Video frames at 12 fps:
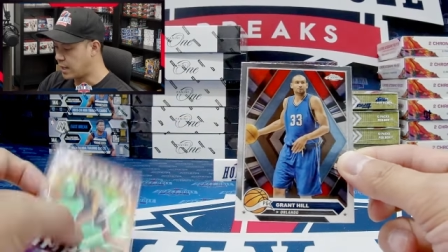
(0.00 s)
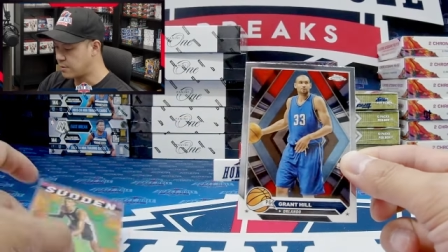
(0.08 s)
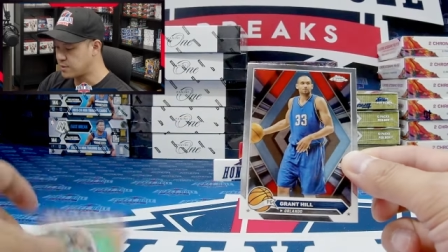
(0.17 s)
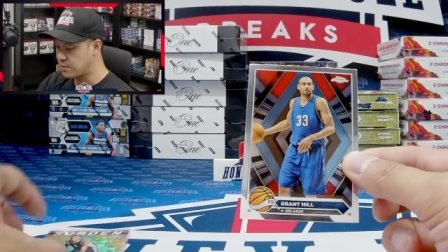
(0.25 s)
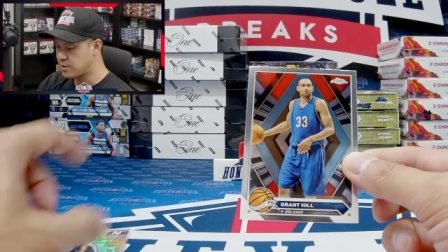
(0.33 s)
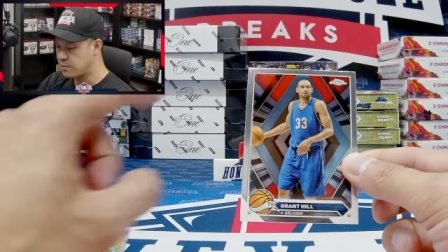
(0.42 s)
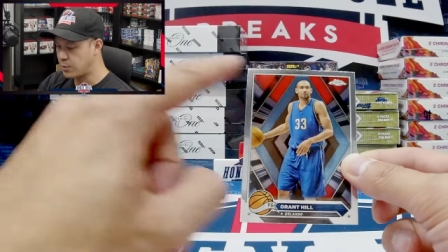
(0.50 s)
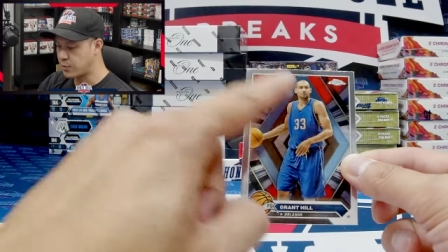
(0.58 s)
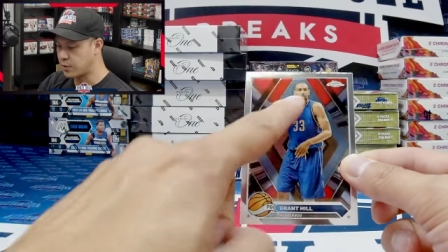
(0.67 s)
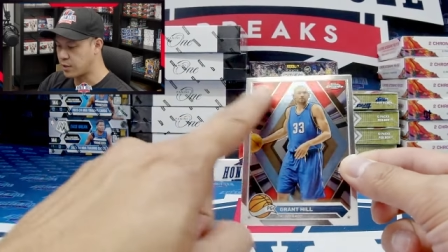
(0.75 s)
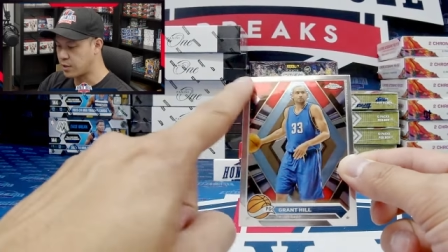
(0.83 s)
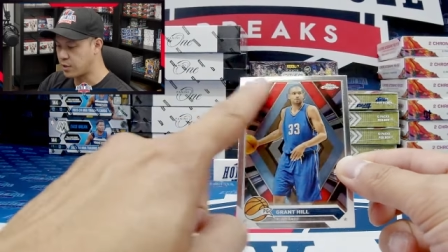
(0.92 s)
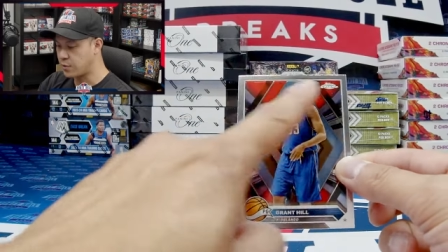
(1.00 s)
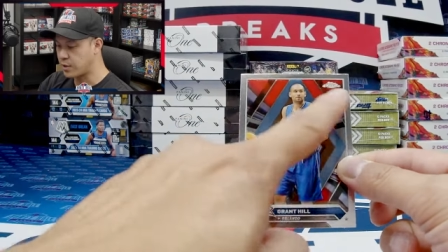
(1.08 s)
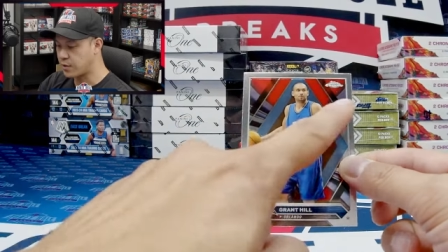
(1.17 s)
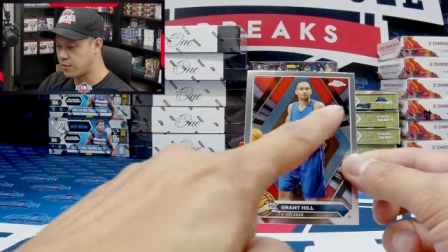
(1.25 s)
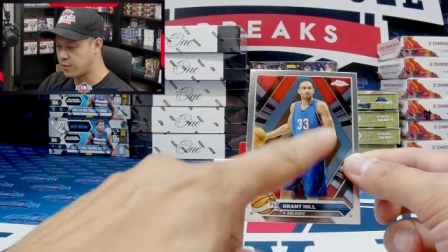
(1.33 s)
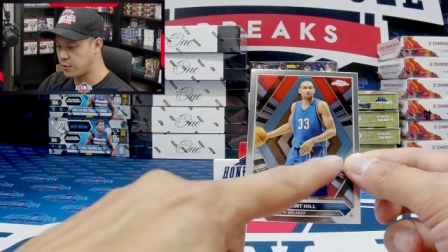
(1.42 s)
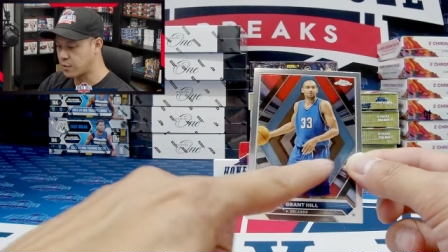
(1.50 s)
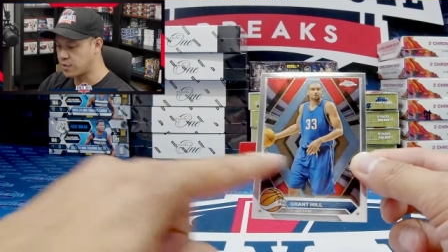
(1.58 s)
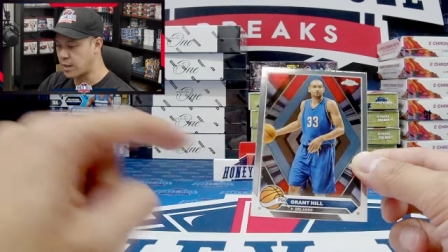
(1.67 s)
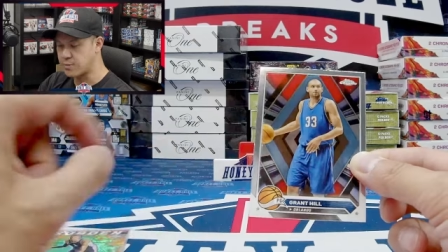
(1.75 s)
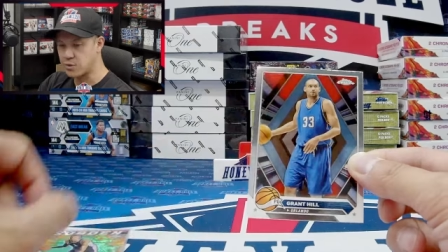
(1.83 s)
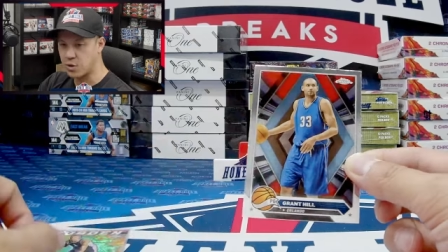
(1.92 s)
Seems to be what they're going to go with for
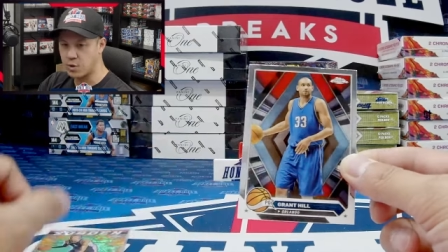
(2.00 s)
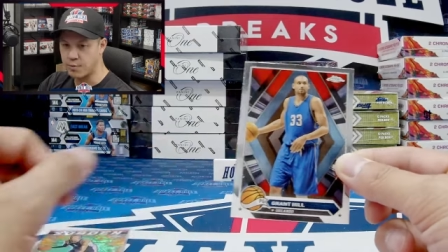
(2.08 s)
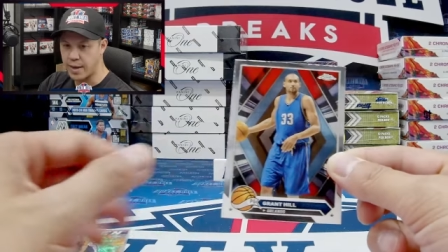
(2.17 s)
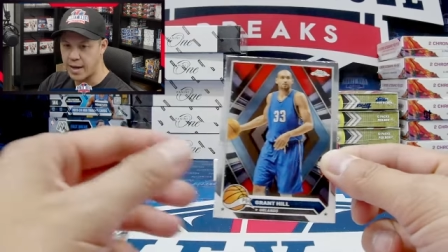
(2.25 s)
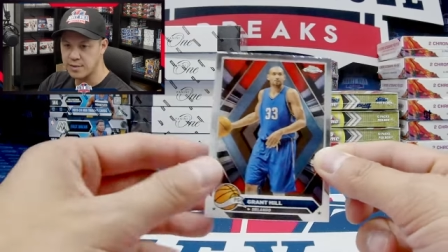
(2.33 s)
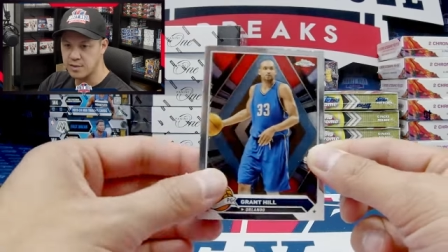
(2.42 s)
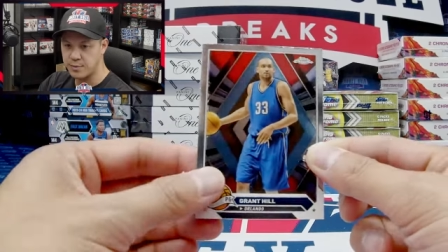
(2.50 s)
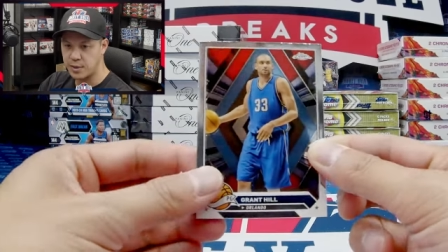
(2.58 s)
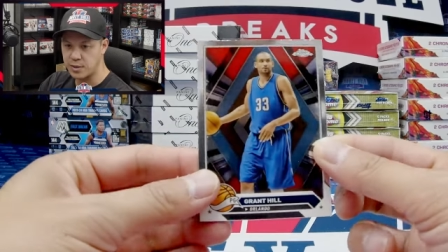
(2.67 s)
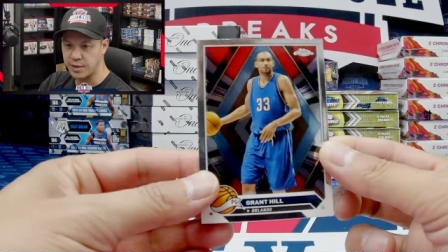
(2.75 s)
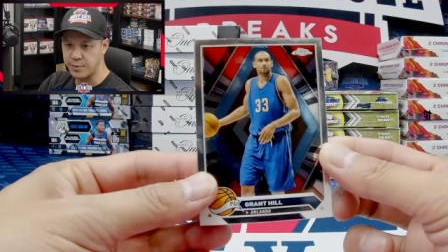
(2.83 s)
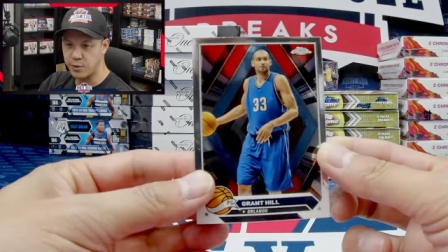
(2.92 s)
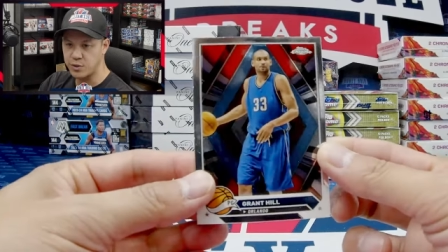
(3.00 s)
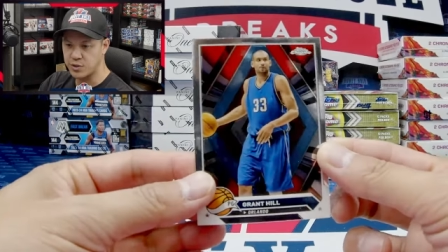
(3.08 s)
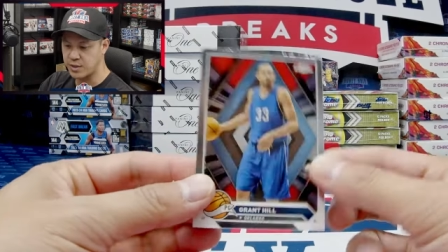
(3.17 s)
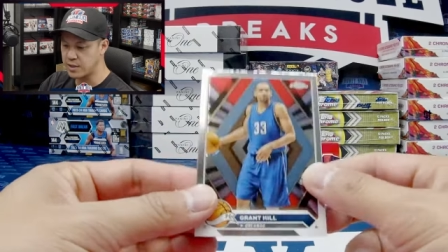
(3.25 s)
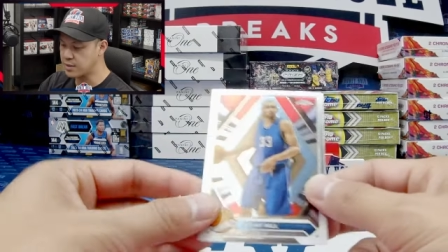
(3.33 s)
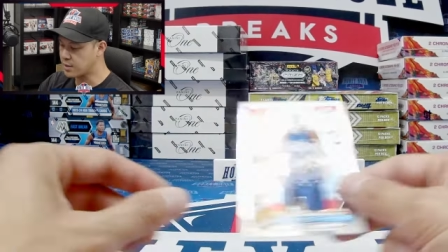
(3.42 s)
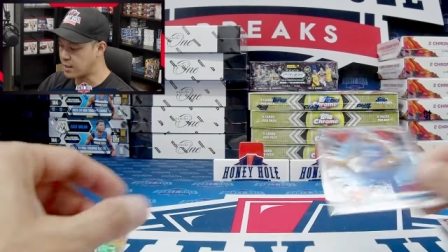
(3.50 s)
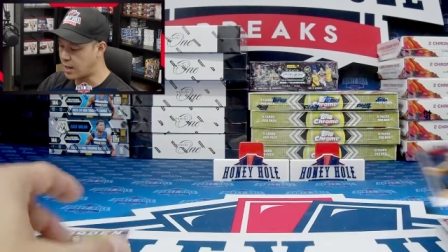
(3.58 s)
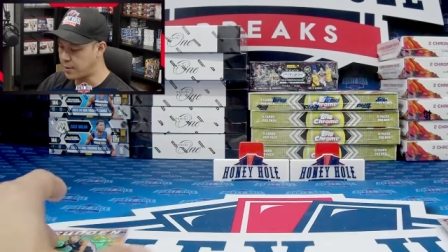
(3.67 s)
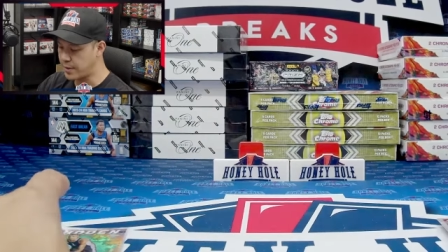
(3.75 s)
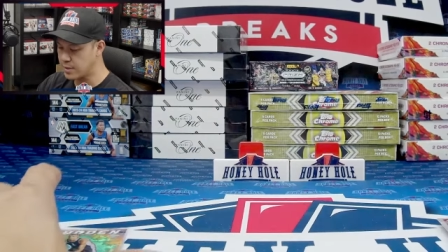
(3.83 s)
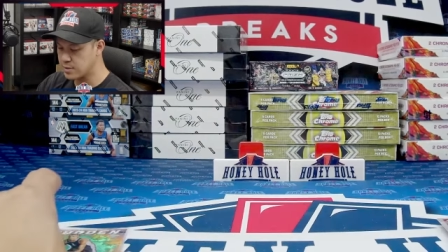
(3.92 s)
Topps Chrome basketball. Let me know what you think in the
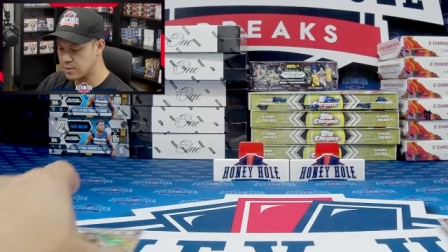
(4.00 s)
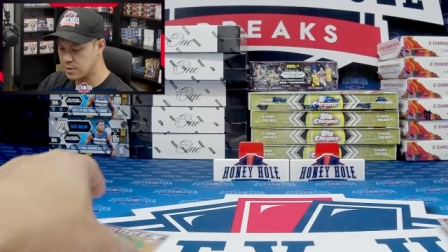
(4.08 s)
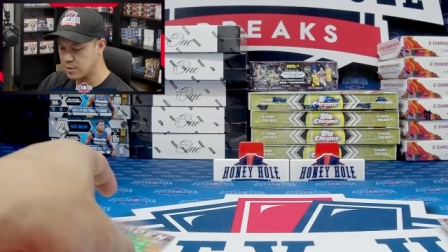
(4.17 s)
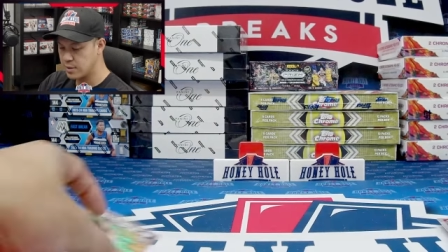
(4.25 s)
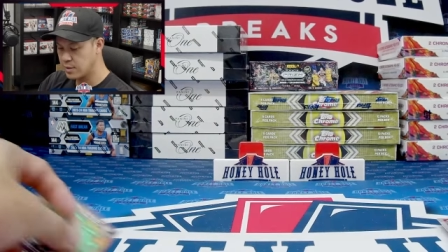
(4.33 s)
comments.